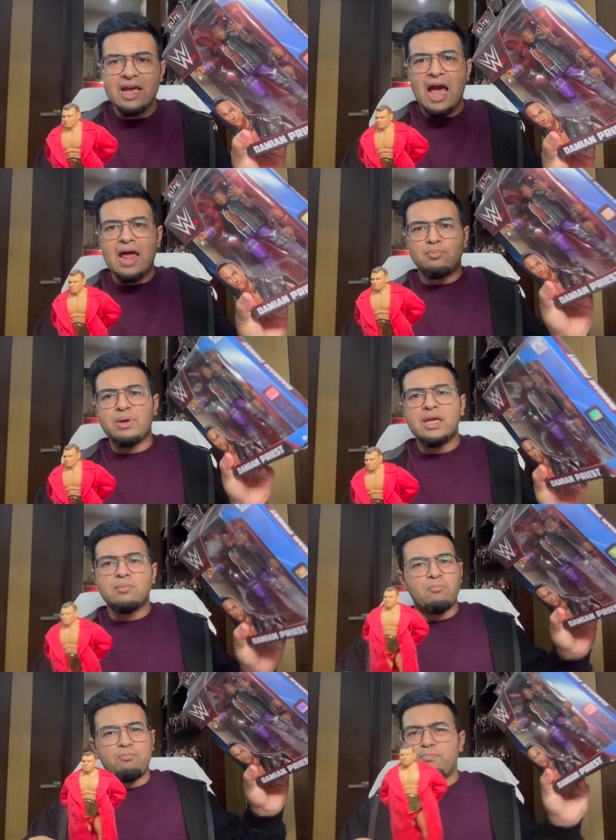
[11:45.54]
had
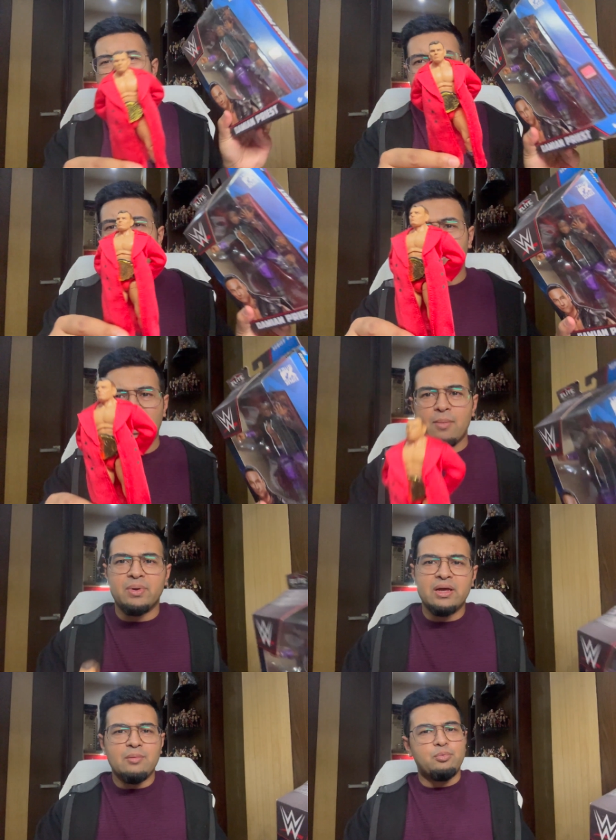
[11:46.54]
been beating him up.
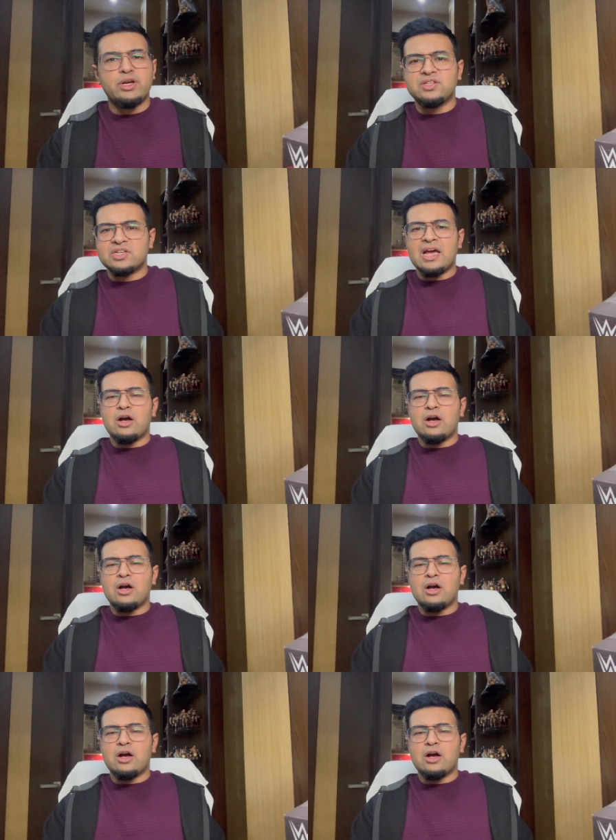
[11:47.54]
Priest,